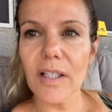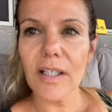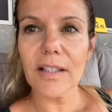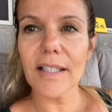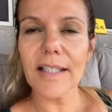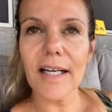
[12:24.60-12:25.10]

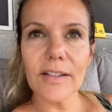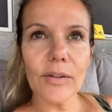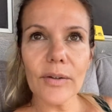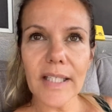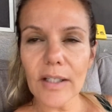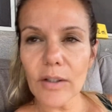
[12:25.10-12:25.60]
Like I know
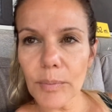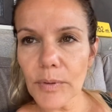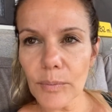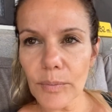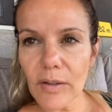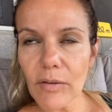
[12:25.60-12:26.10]
I can't open a
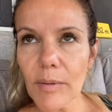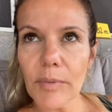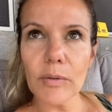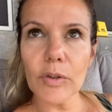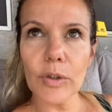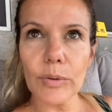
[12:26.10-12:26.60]
window. I'm on
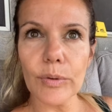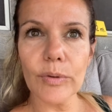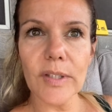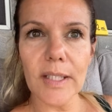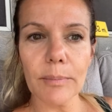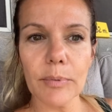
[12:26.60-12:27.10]
a
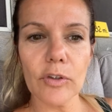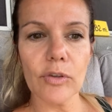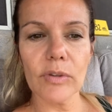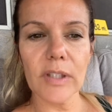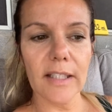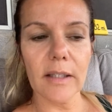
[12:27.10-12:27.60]
cruise and they put
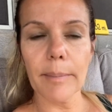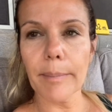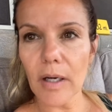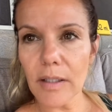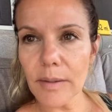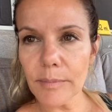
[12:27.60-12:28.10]
you like at the
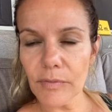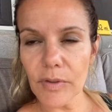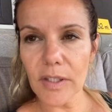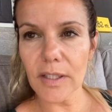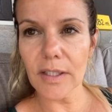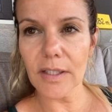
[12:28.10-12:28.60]
bottom of
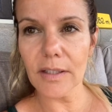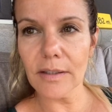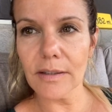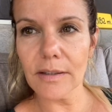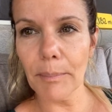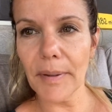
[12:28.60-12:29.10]
the
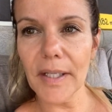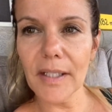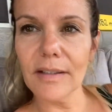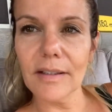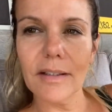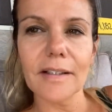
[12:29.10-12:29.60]
pit.
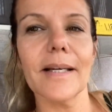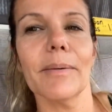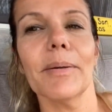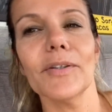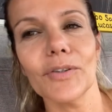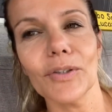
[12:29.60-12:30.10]
They
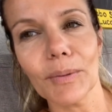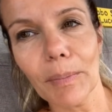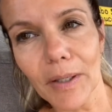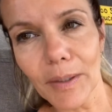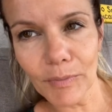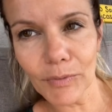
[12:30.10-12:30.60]
put you at the
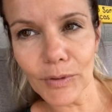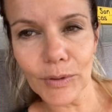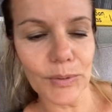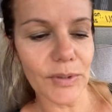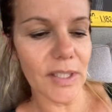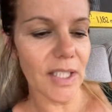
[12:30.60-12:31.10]
bottom of the
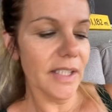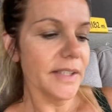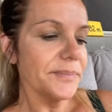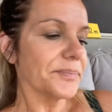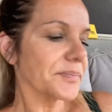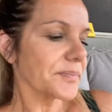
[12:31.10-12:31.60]
cruise.
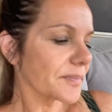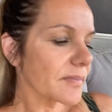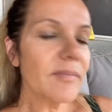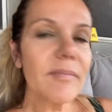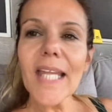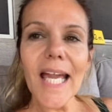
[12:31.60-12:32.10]

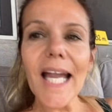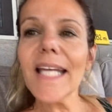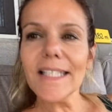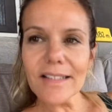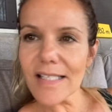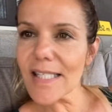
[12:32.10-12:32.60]
I
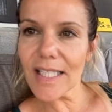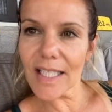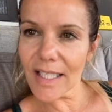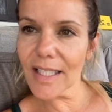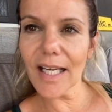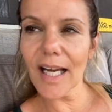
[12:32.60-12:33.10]
need to
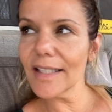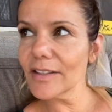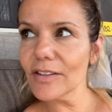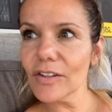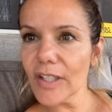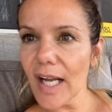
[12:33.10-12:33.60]
see. I need
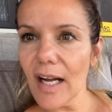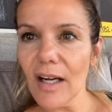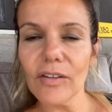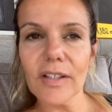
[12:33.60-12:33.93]
to look out.